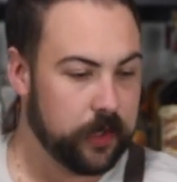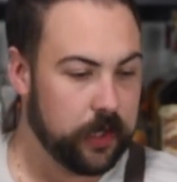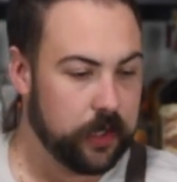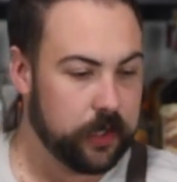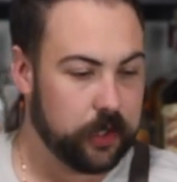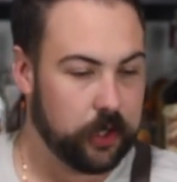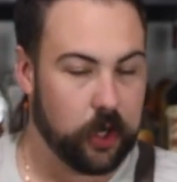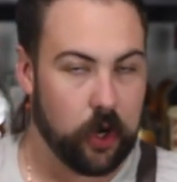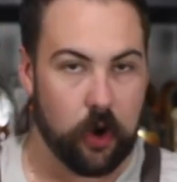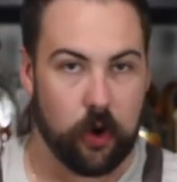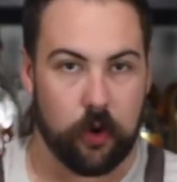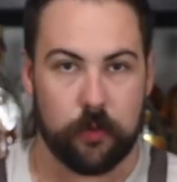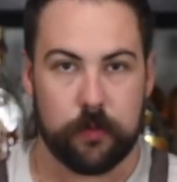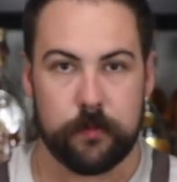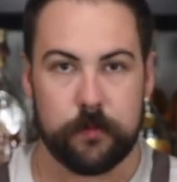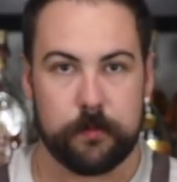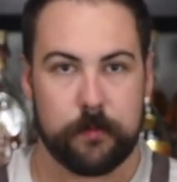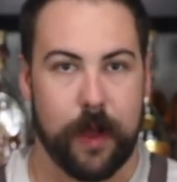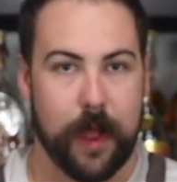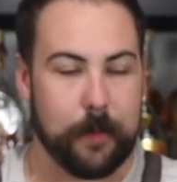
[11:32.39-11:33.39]
you
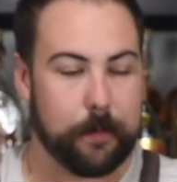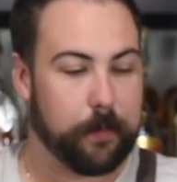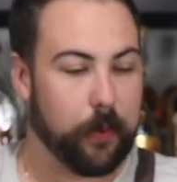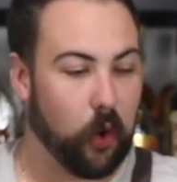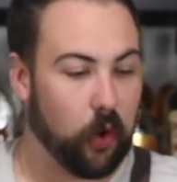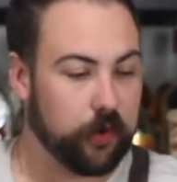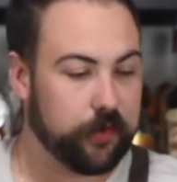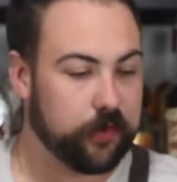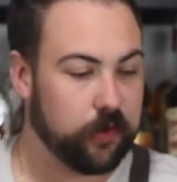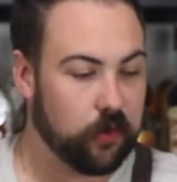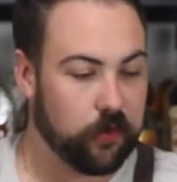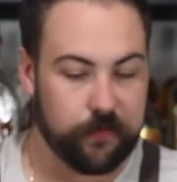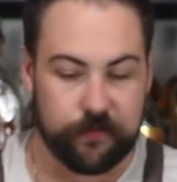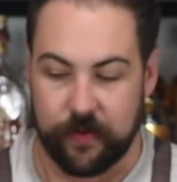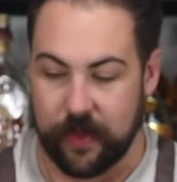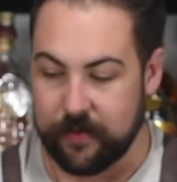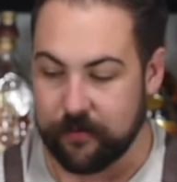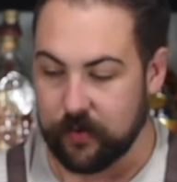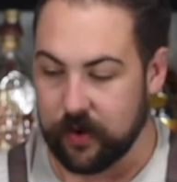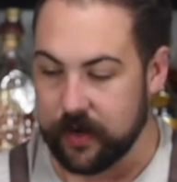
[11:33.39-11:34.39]
know, my personal
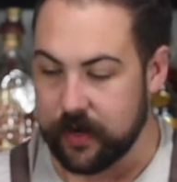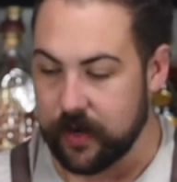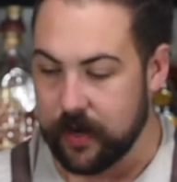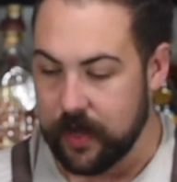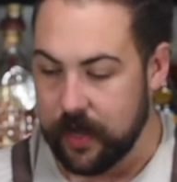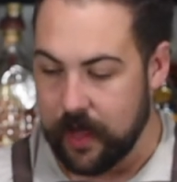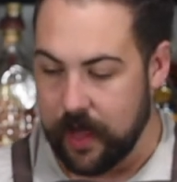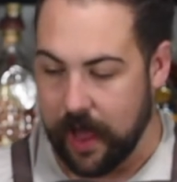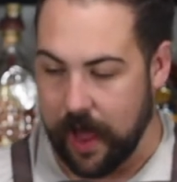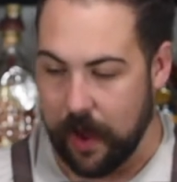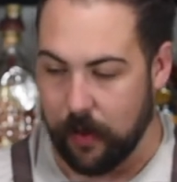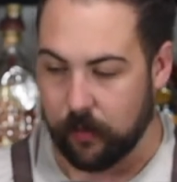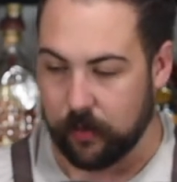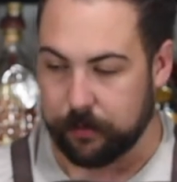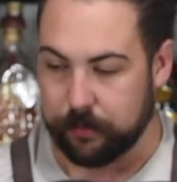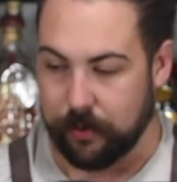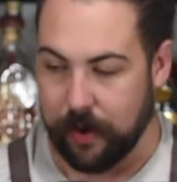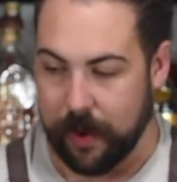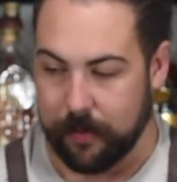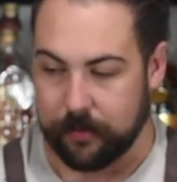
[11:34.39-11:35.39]
favorite, I would
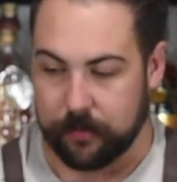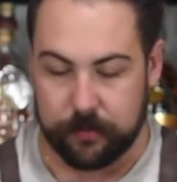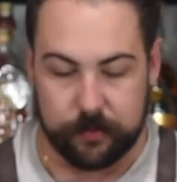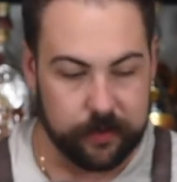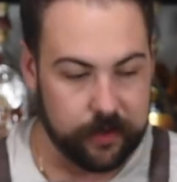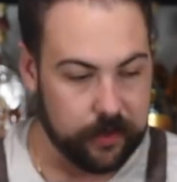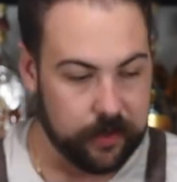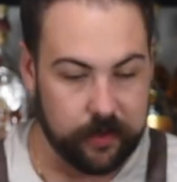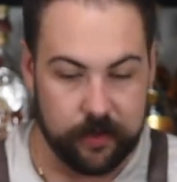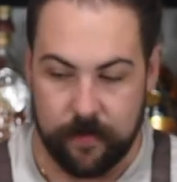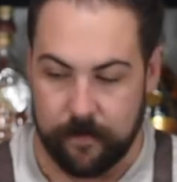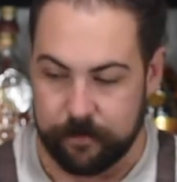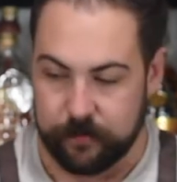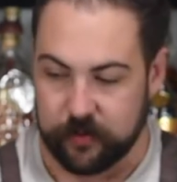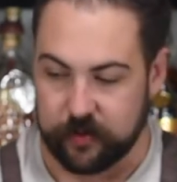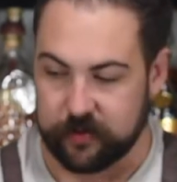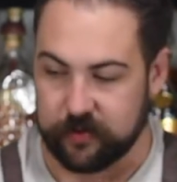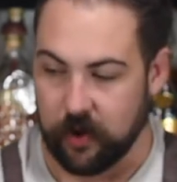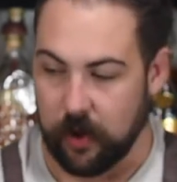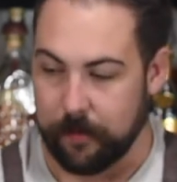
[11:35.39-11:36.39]
probably
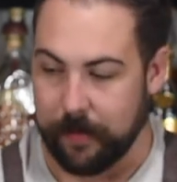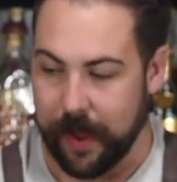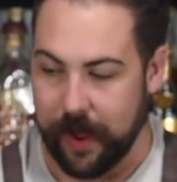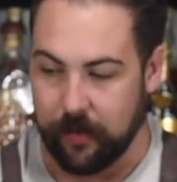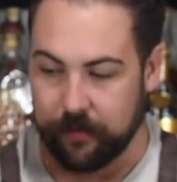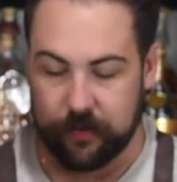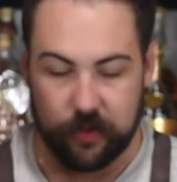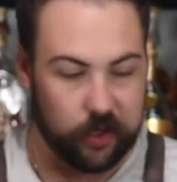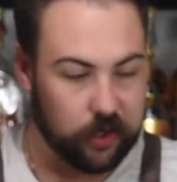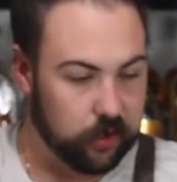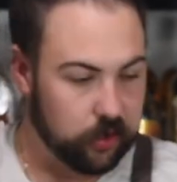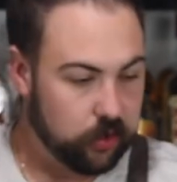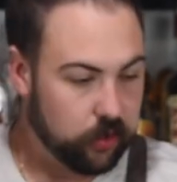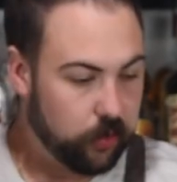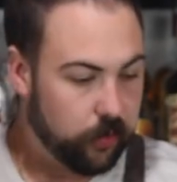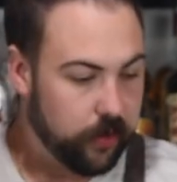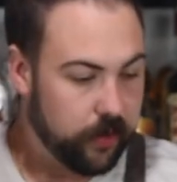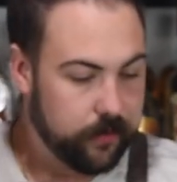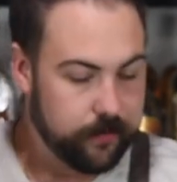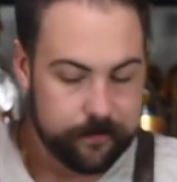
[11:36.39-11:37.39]
sub out the
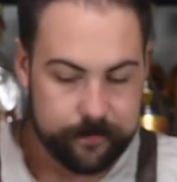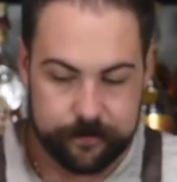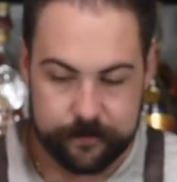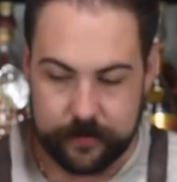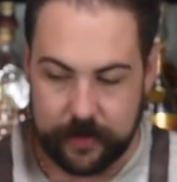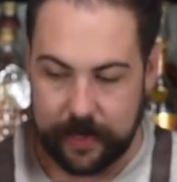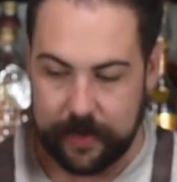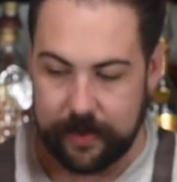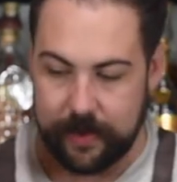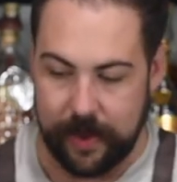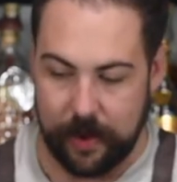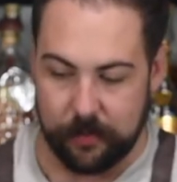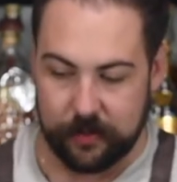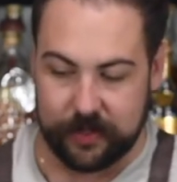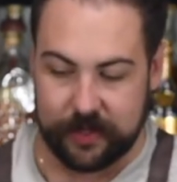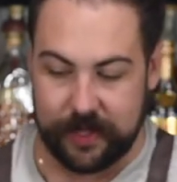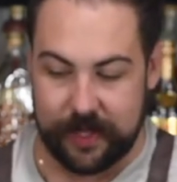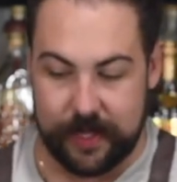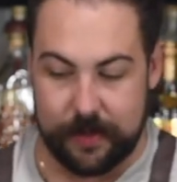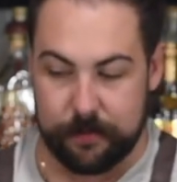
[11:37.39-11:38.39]
Kahlua. I
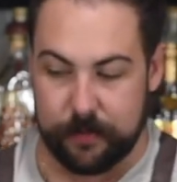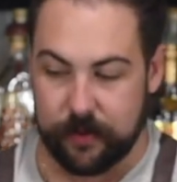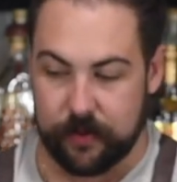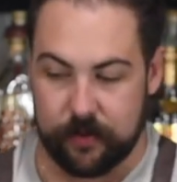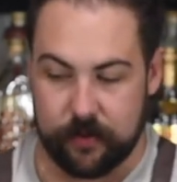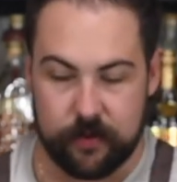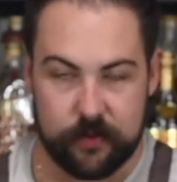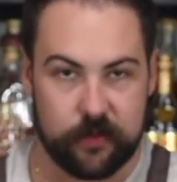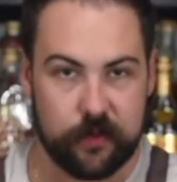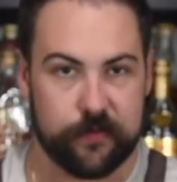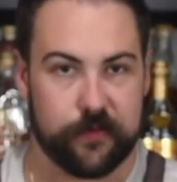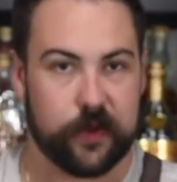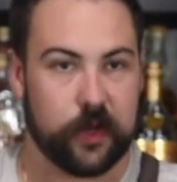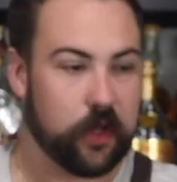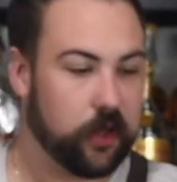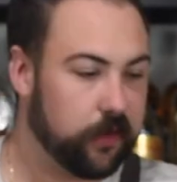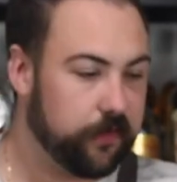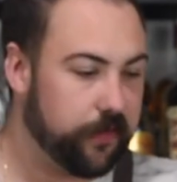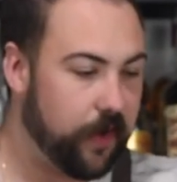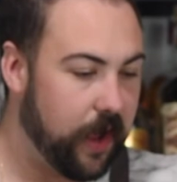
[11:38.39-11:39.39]
would keep the
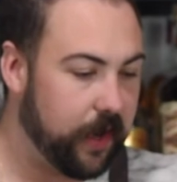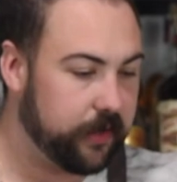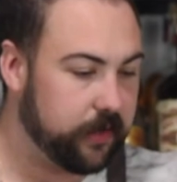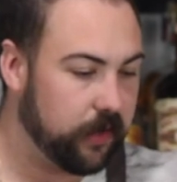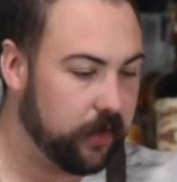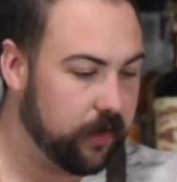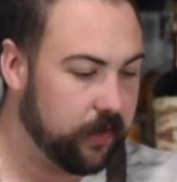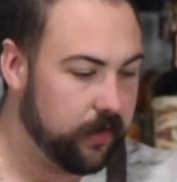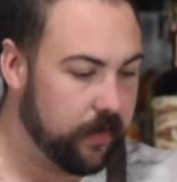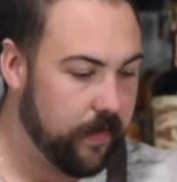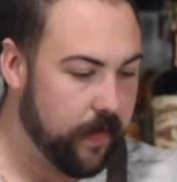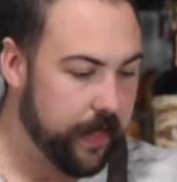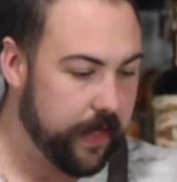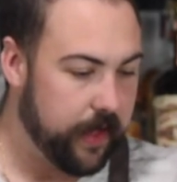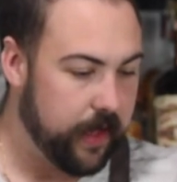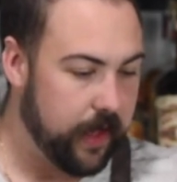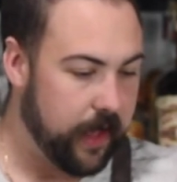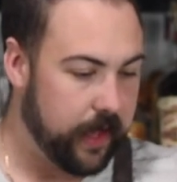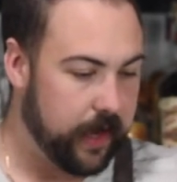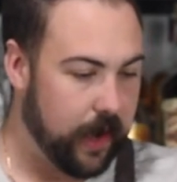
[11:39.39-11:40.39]
vanilla vodka,
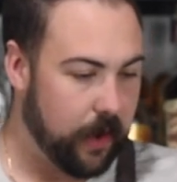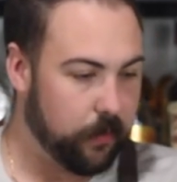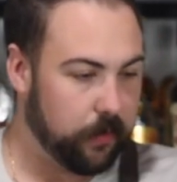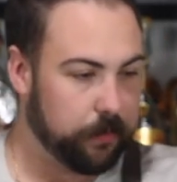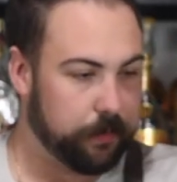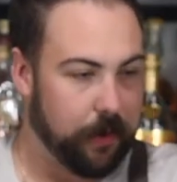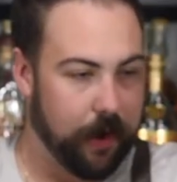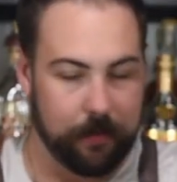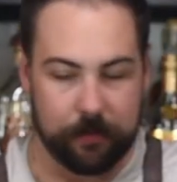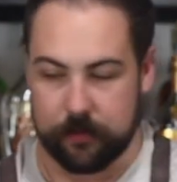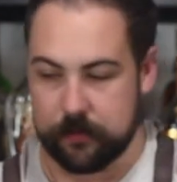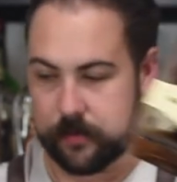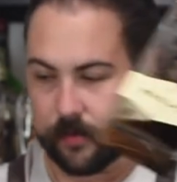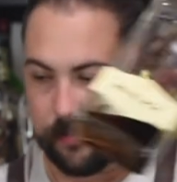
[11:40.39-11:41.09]
and I would probably